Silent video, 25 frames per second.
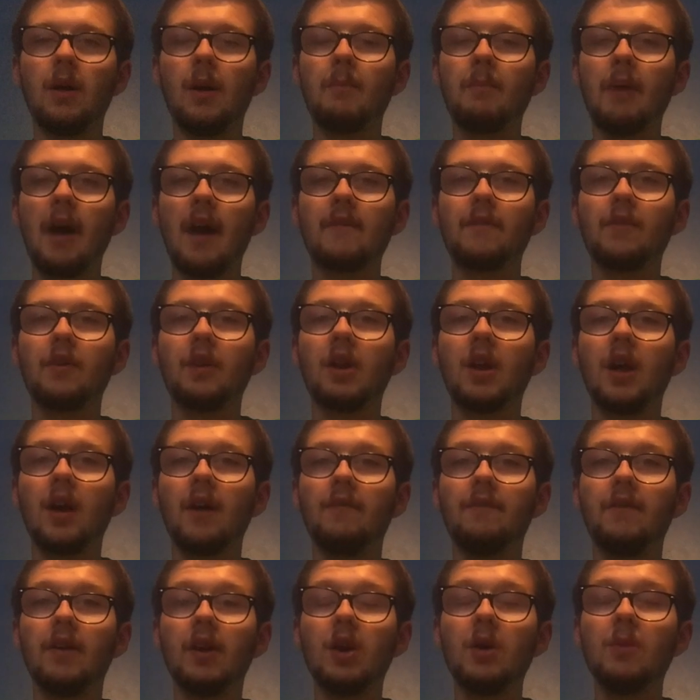I'm back for
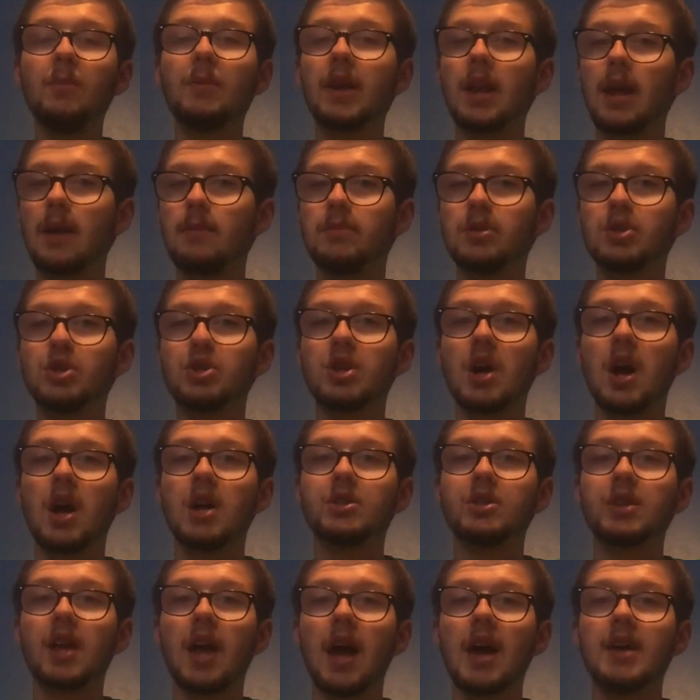another video. My name is
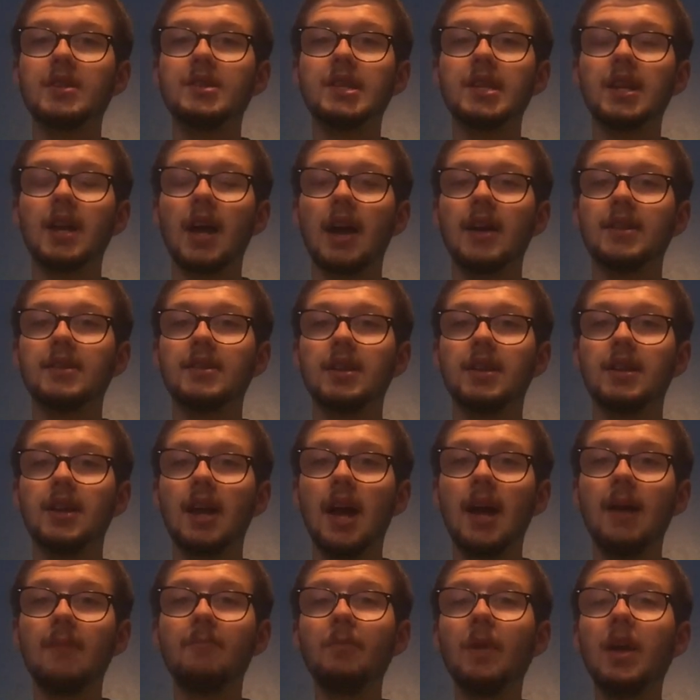Josh Kasich, and
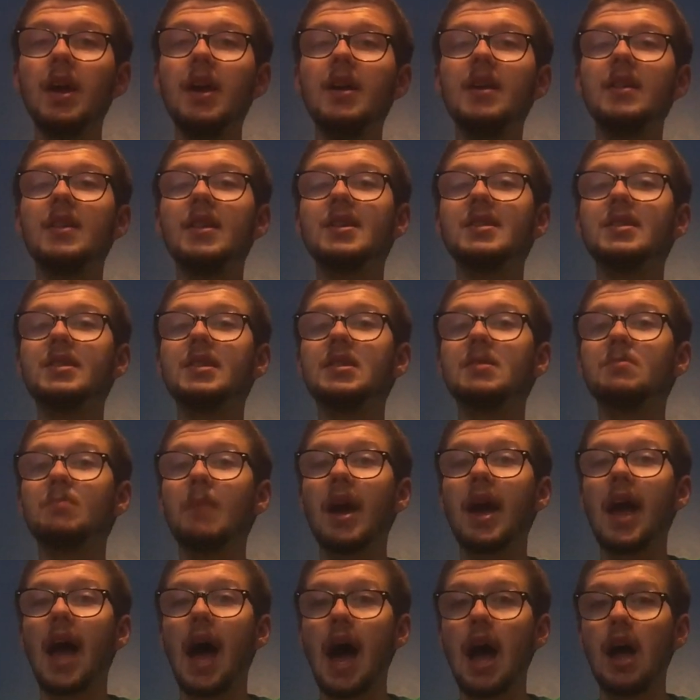today this is
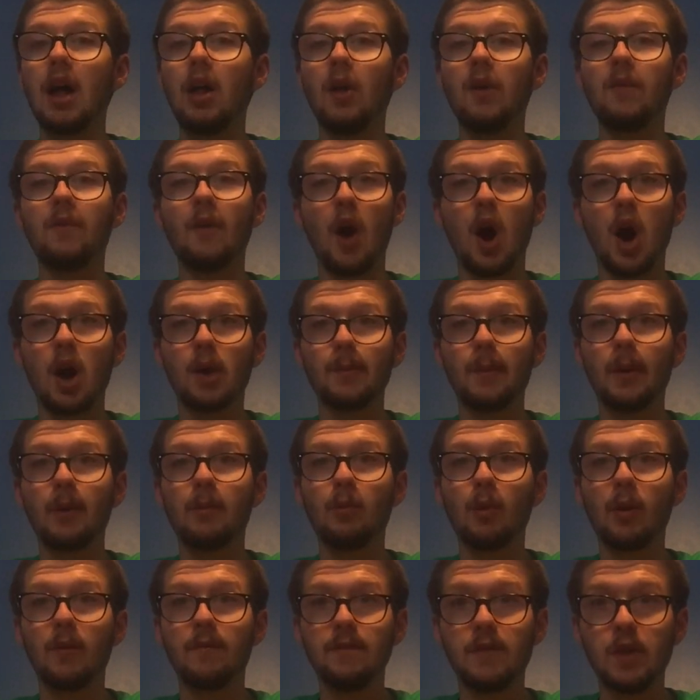my Isle of Armor
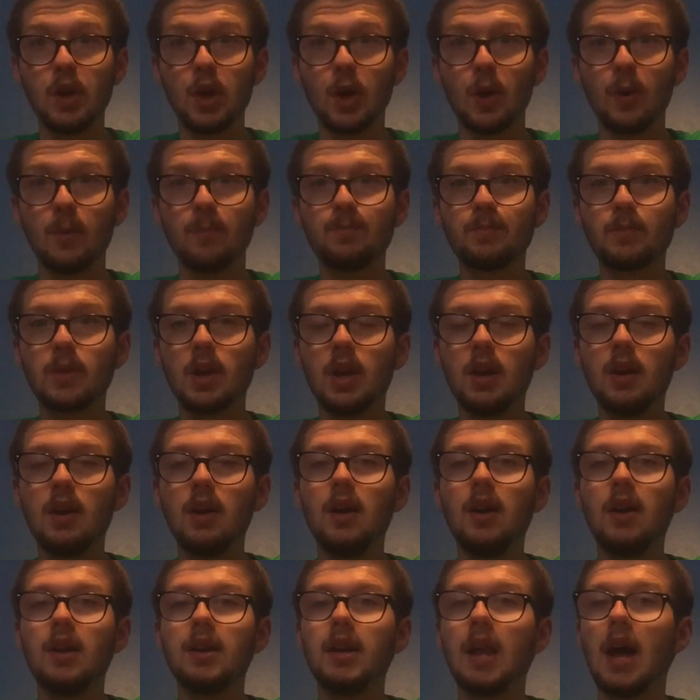review.
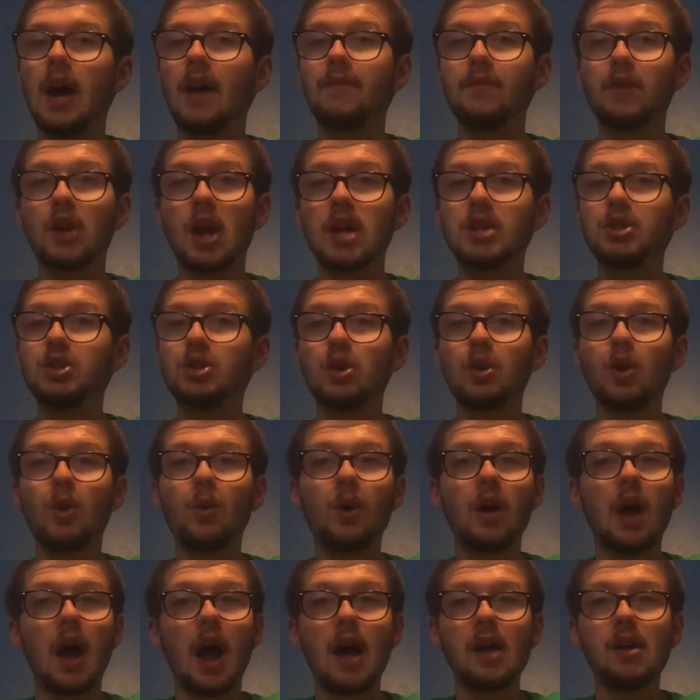Now, if you guys don't know
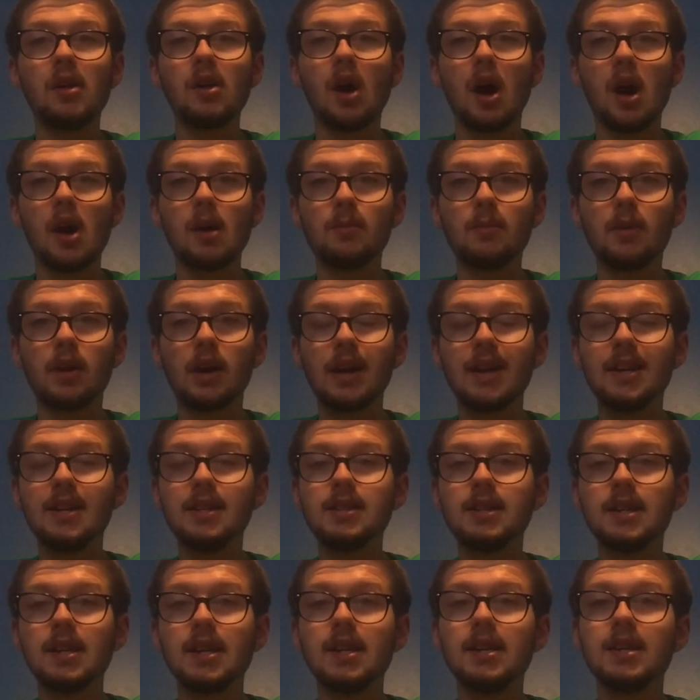what Isle of Armor
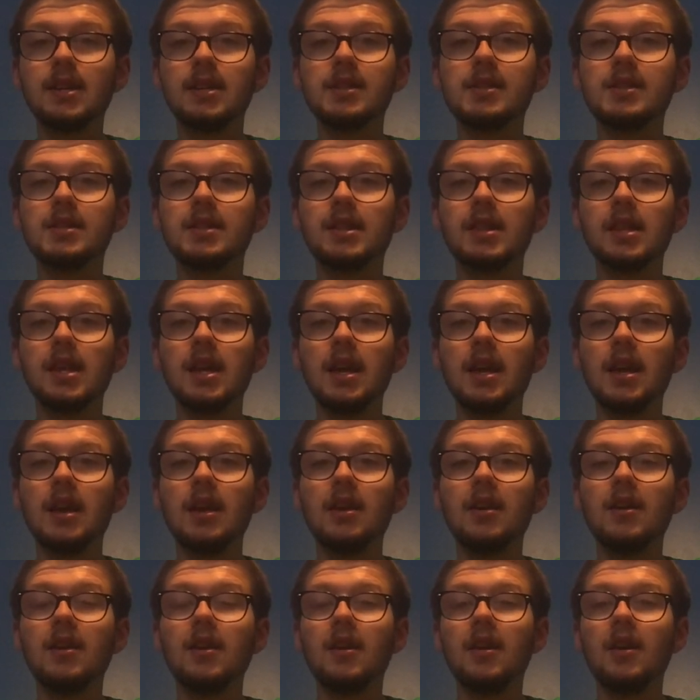is the
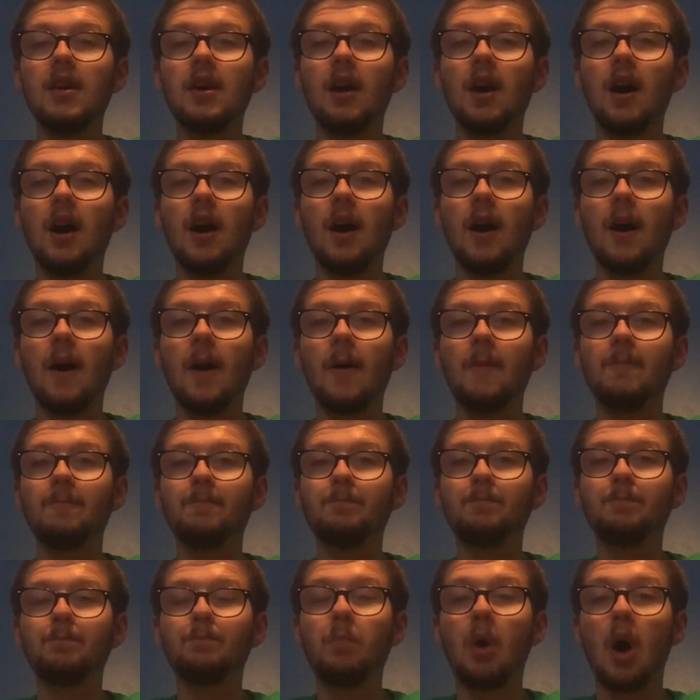
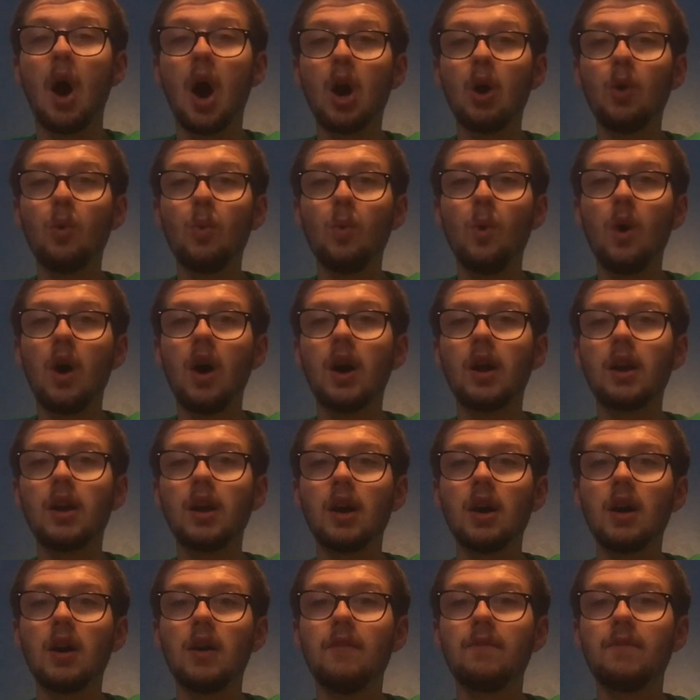part
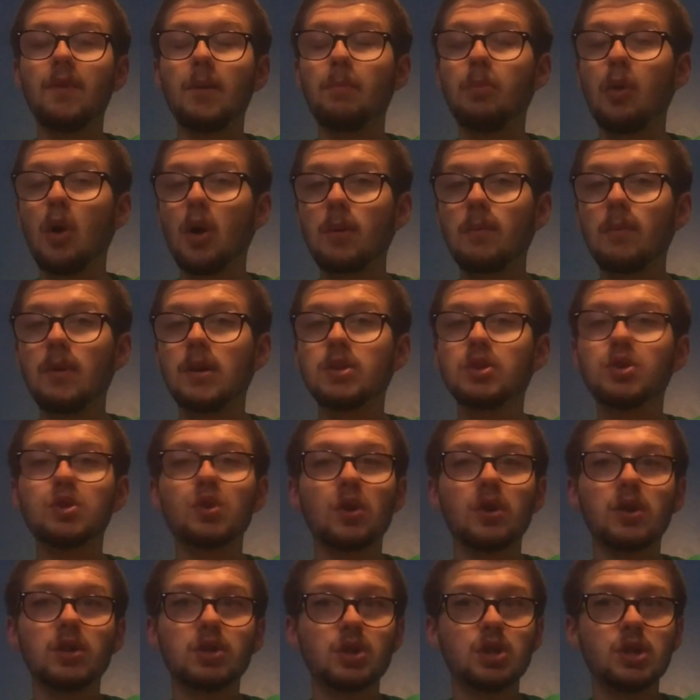1 of the Pokemon
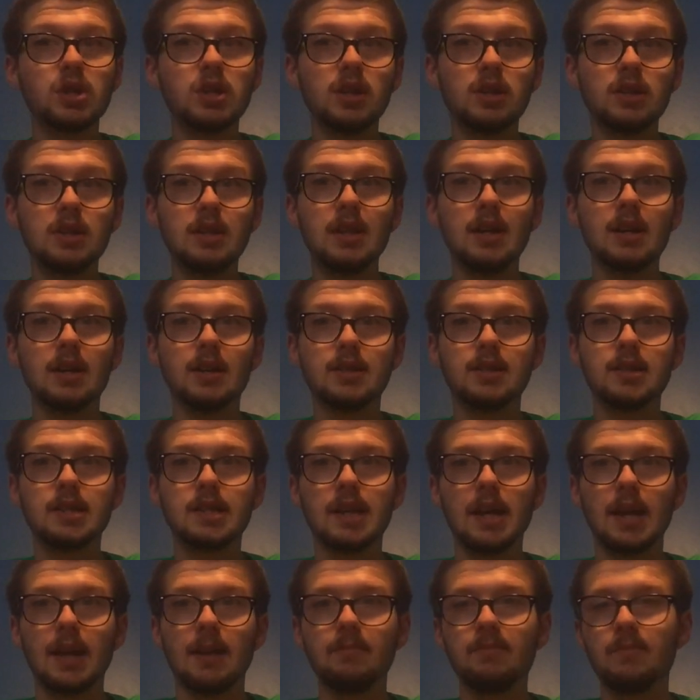Sword and Shield
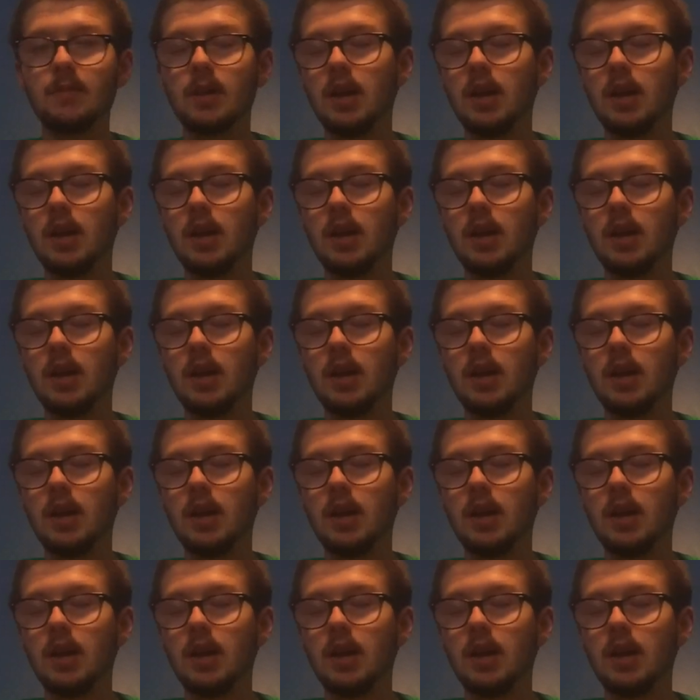DLC.